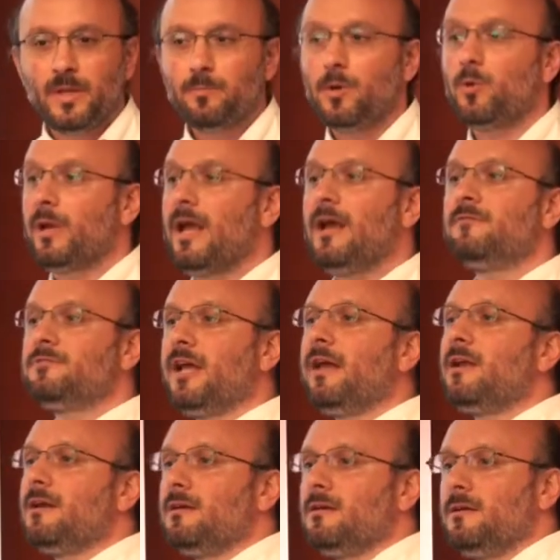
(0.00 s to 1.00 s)
but we have
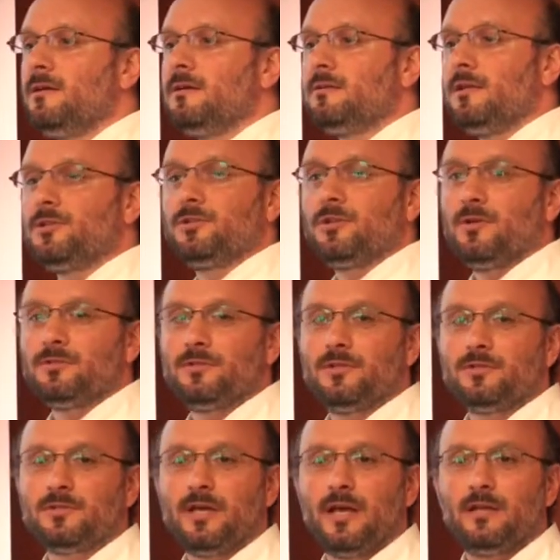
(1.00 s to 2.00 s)
data that shows
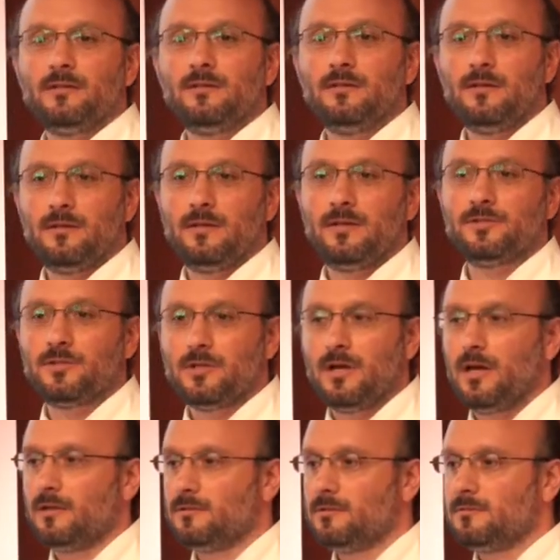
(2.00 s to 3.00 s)
us that things are
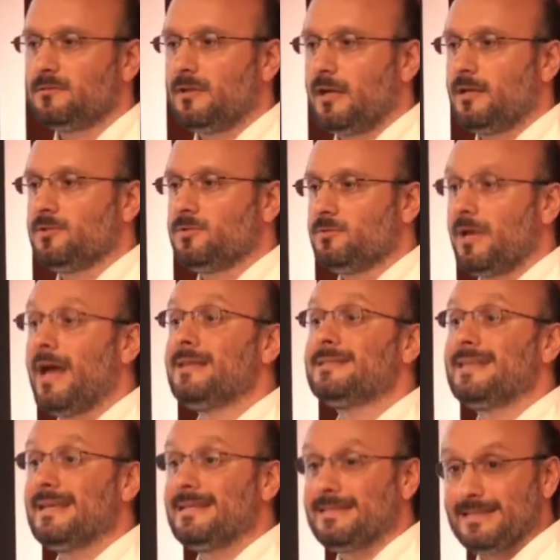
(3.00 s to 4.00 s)
not
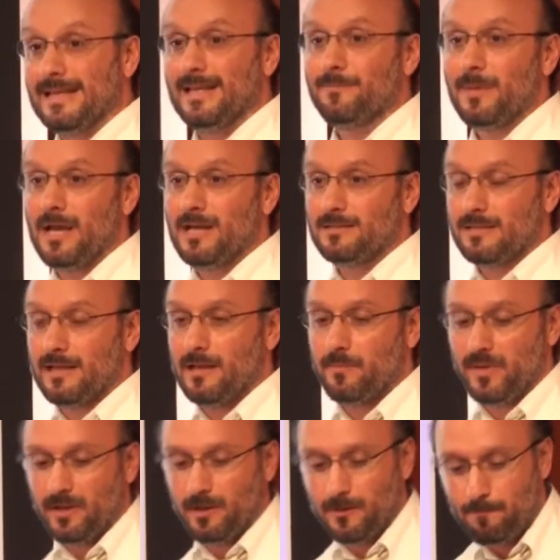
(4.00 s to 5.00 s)
as they seem, as they
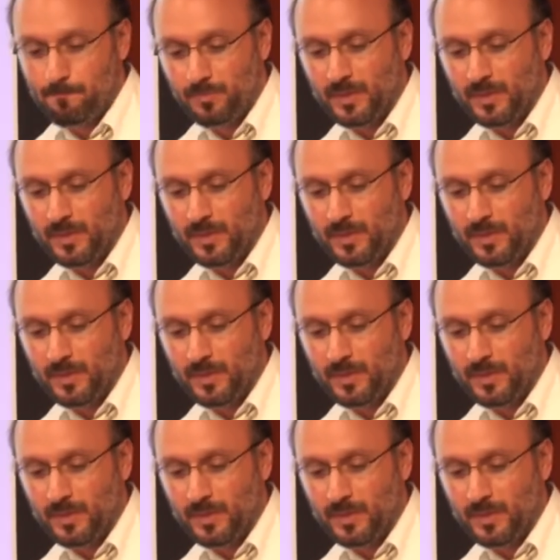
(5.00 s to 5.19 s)
appear.